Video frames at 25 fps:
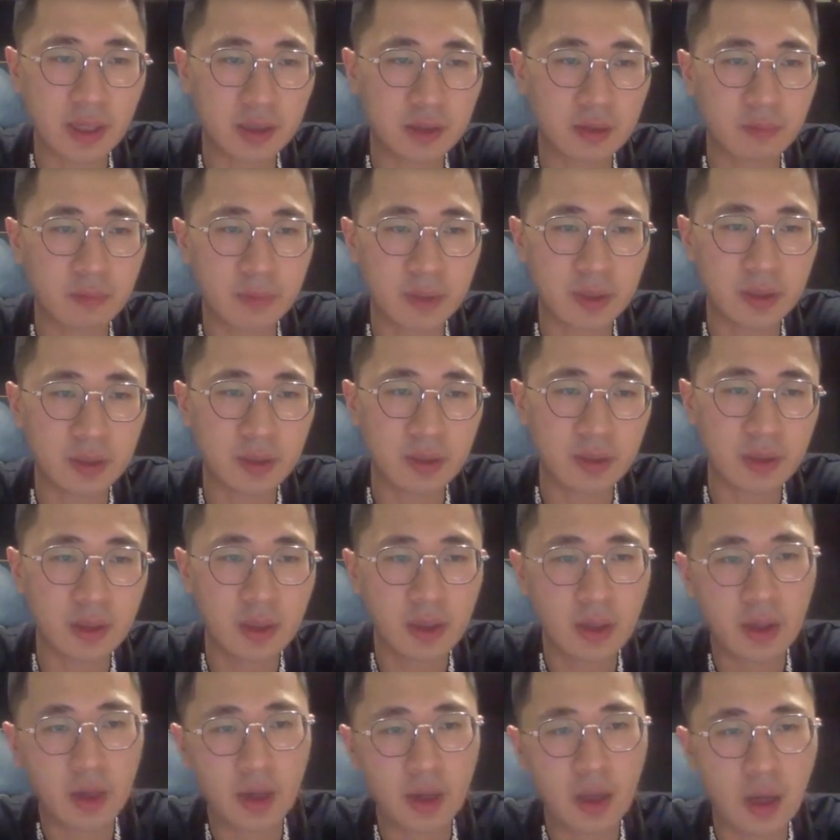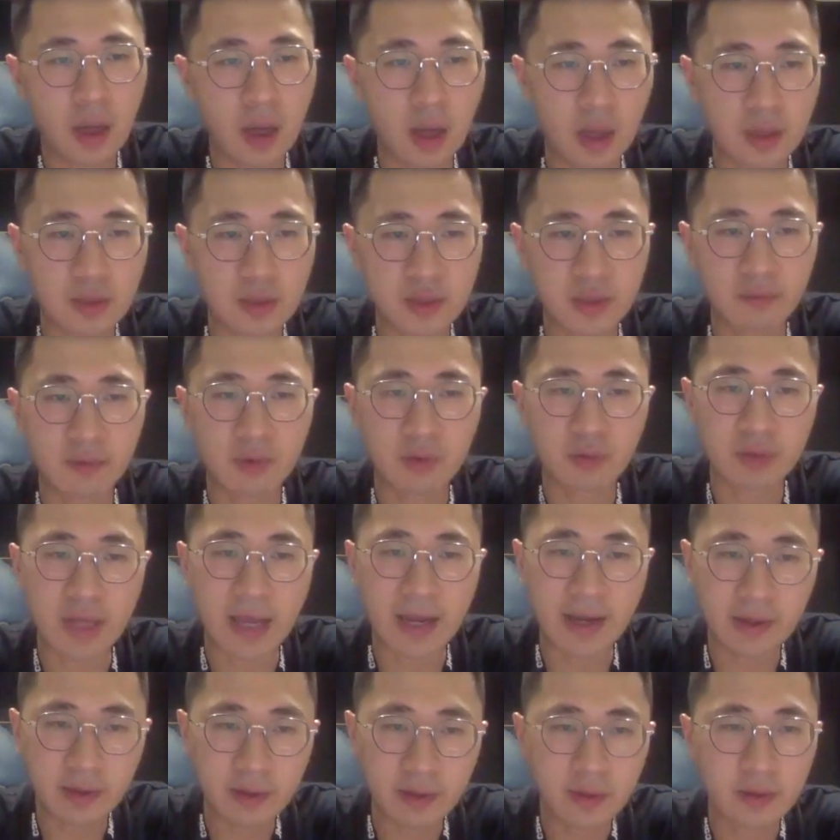and the BT uh,
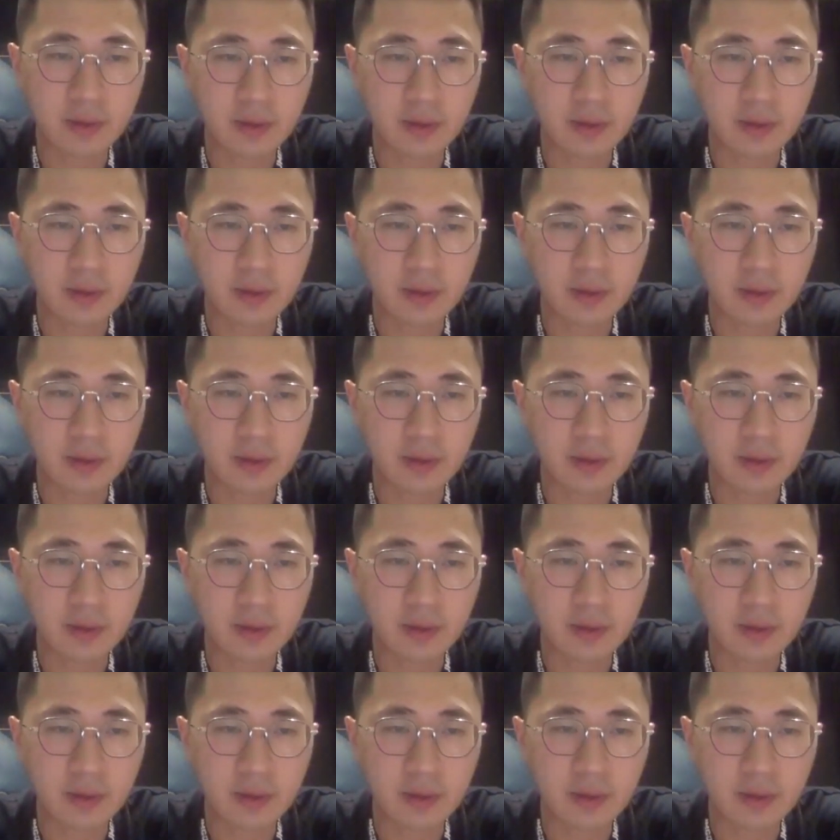709.